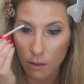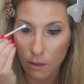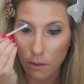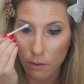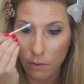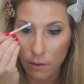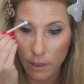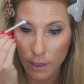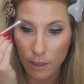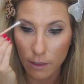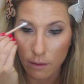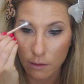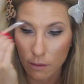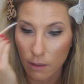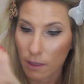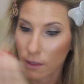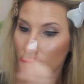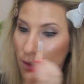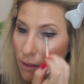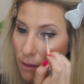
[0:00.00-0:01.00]
Okay,
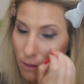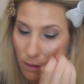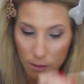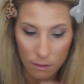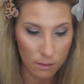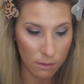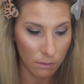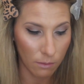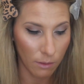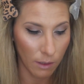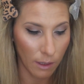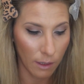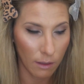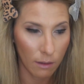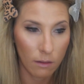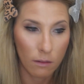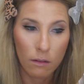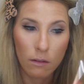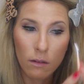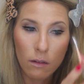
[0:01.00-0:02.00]
I think that's
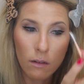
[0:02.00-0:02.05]
okay.